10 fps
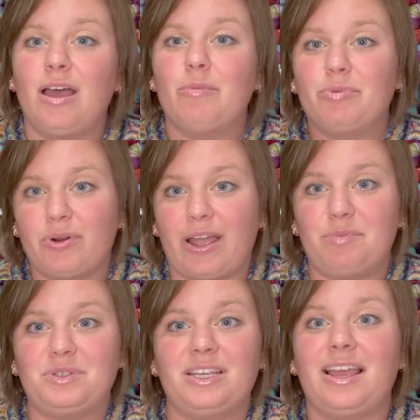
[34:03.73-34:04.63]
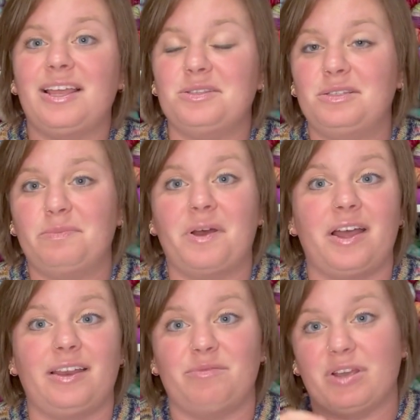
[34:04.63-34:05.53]
prepped, and
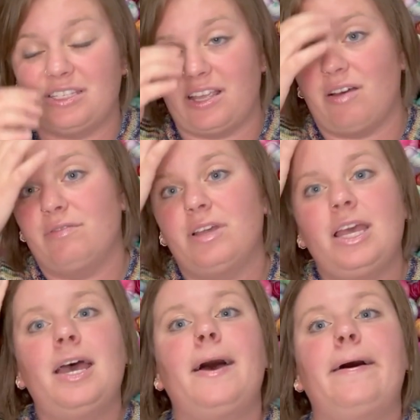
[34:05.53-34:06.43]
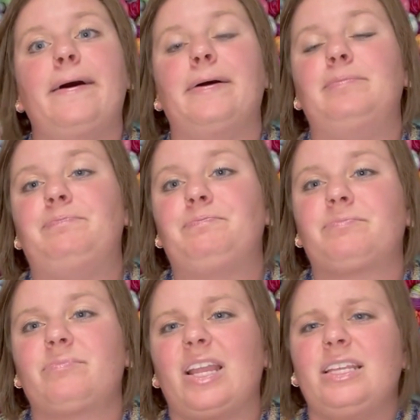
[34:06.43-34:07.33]
spun myself.
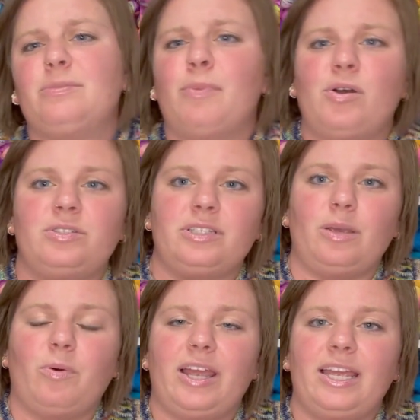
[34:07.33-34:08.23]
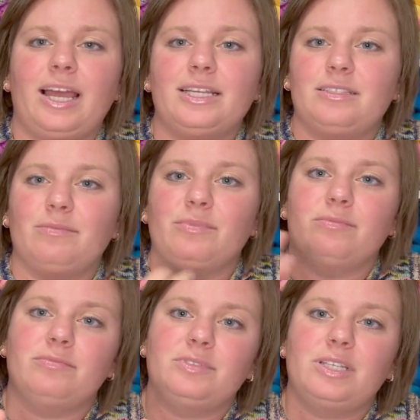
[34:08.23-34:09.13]
It's mostly white. It has some
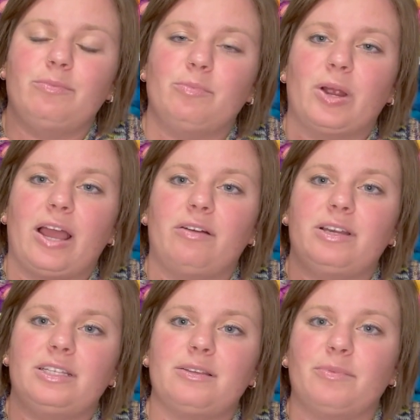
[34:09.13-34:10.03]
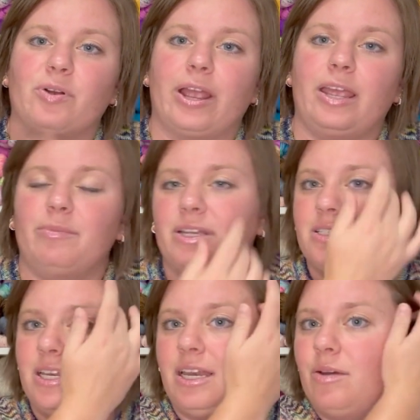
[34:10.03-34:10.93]
brown and some gray
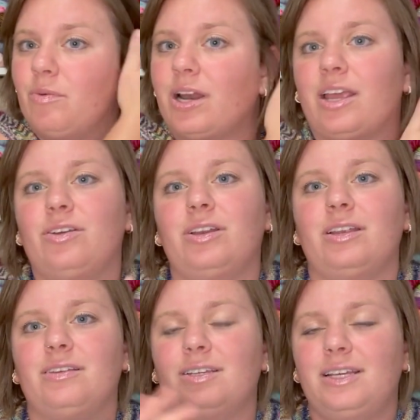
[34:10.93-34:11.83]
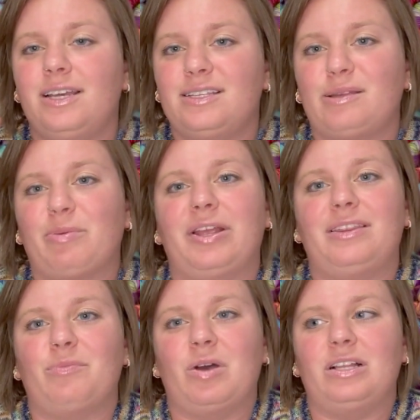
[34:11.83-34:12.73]
mixed in it when I couldn't separate
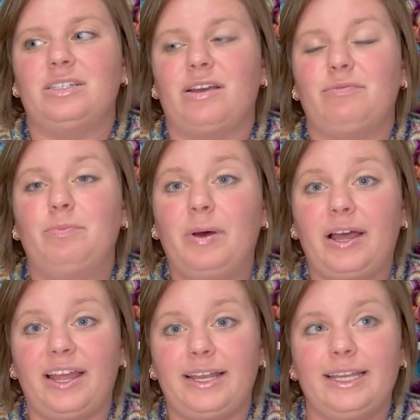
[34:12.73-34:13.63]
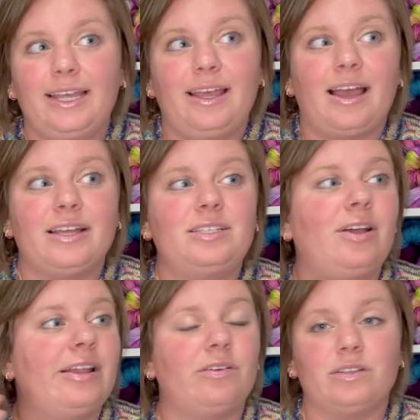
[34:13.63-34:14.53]
them well enough. But I still
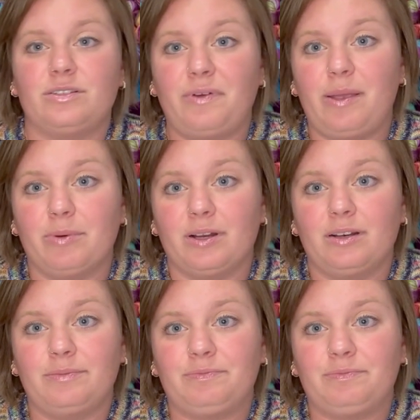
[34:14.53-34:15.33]
had all this fiber